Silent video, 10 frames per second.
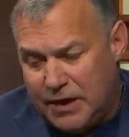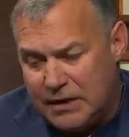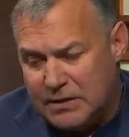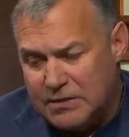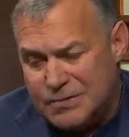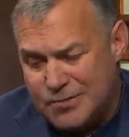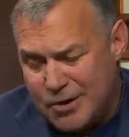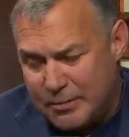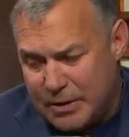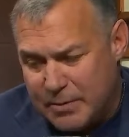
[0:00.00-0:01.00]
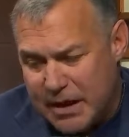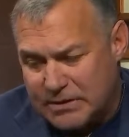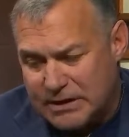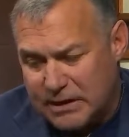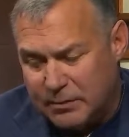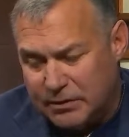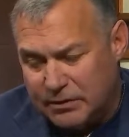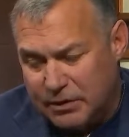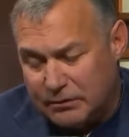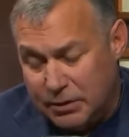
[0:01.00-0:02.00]
thing that struck me about Tim
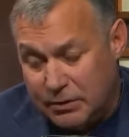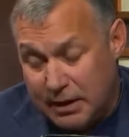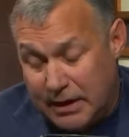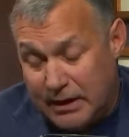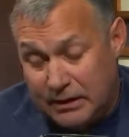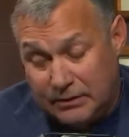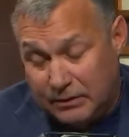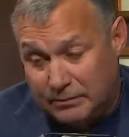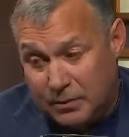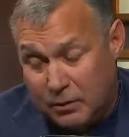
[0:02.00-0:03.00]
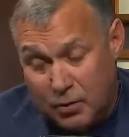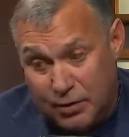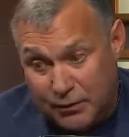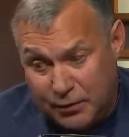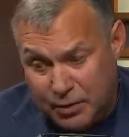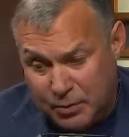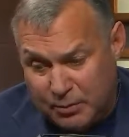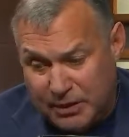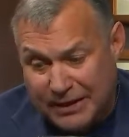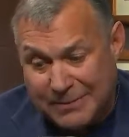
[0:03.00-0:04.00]
is that, A, he's a wonderful human
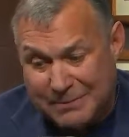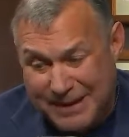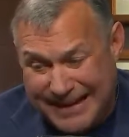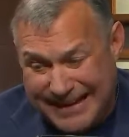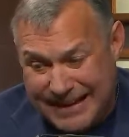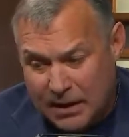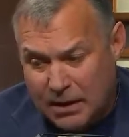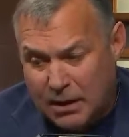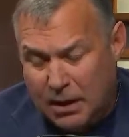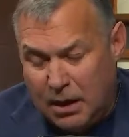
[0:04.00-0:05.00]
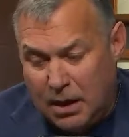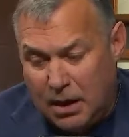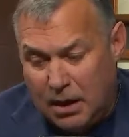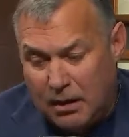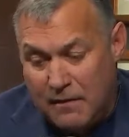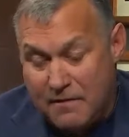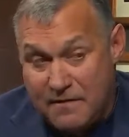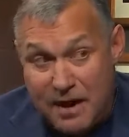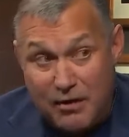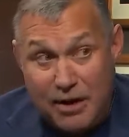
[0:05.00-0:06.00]
being, and B,
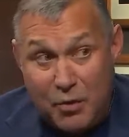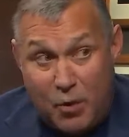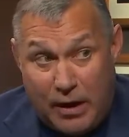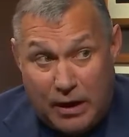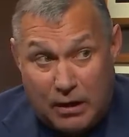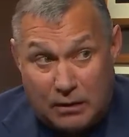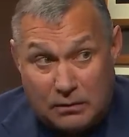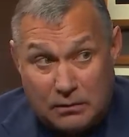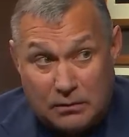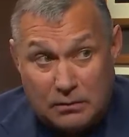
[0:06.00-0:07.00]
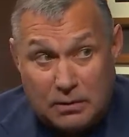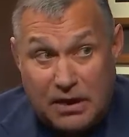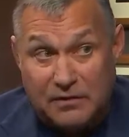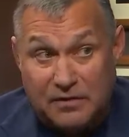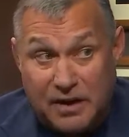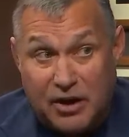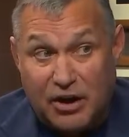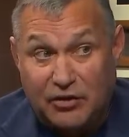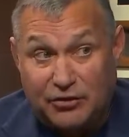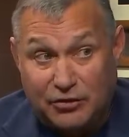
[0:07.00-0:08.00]
very aware and
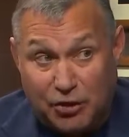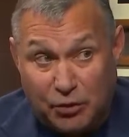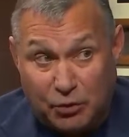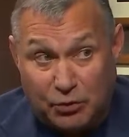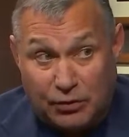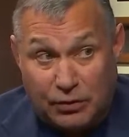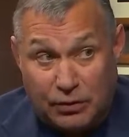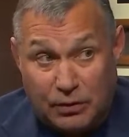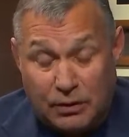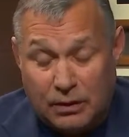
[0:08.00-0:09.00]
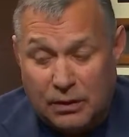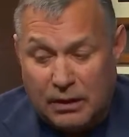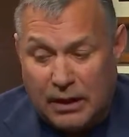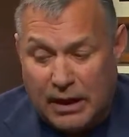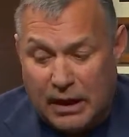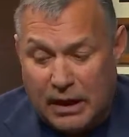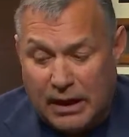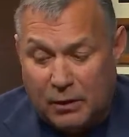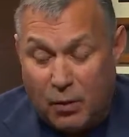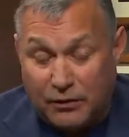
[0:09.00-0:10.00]
very astute
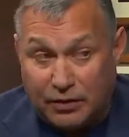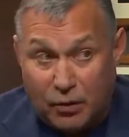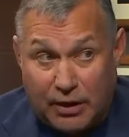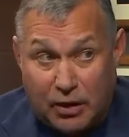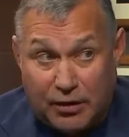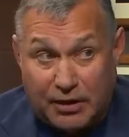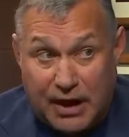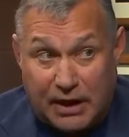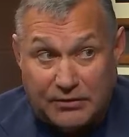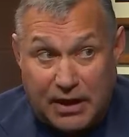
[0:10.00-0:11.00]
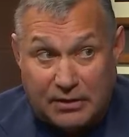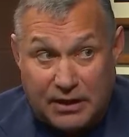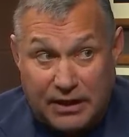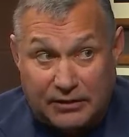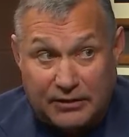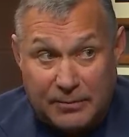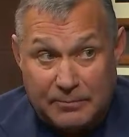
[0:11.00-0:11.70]
at what's going on in college athletics.